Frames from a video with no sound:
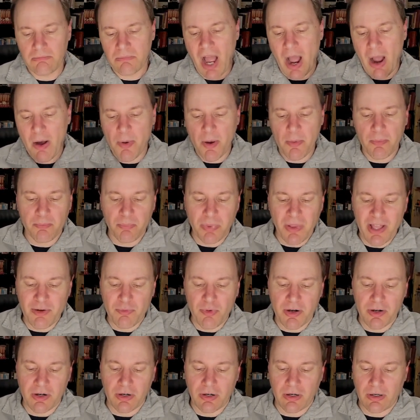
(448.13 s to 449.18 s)
I would put Blade
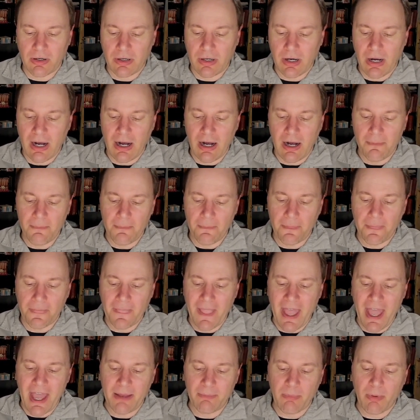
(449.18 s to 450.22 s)
Runner um,
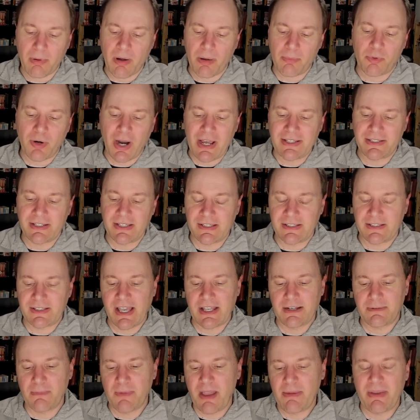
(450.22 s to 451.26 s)
and Bubblegum Crisis
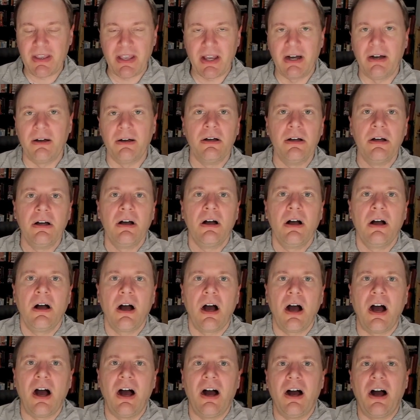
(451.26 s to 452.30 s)
at maybe a,
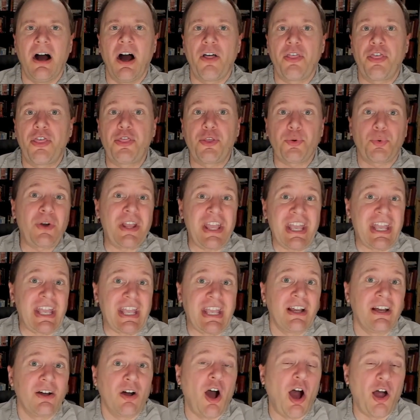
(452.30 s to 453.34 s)
a, a
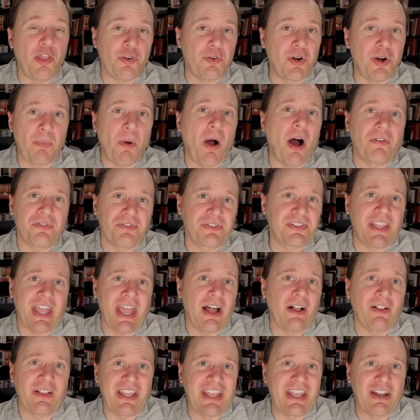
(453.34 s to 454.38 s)
three on the ripoff
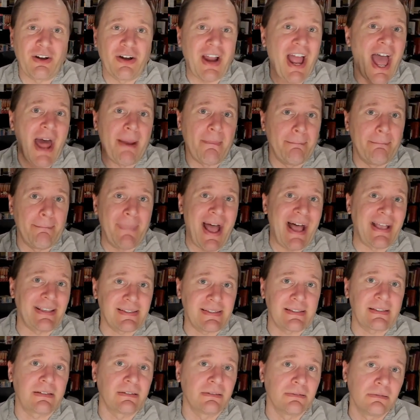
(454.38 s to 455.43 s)
scale here at
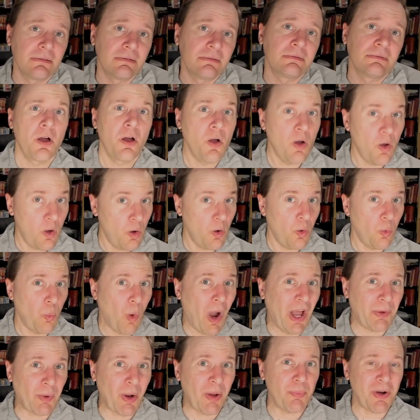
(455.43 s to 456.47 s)
best.
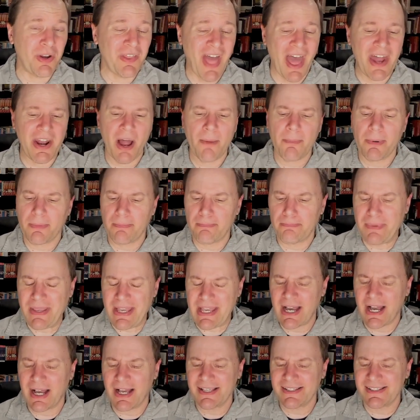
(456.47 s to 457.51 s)
Why do I bring that up?
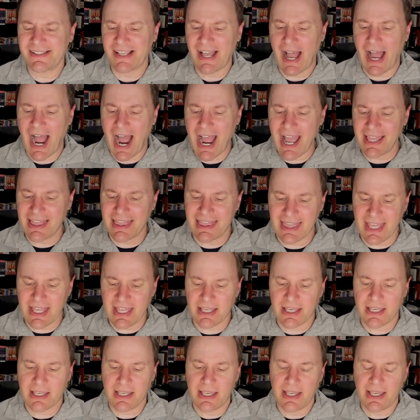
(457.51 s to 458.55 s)
Because I
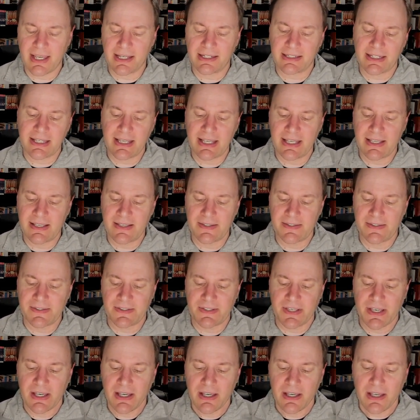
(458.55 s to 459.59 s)
think it
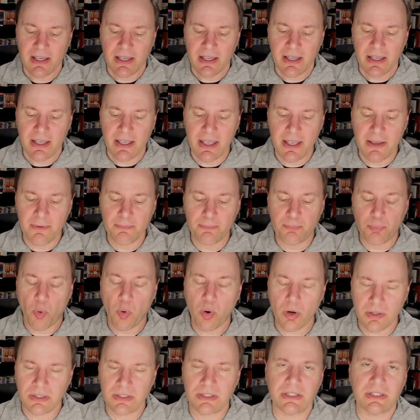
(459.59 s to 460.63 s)
is
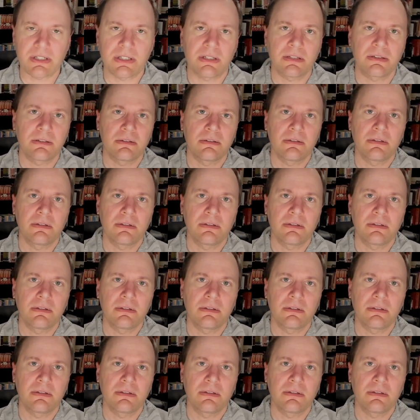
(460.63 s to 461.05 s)
important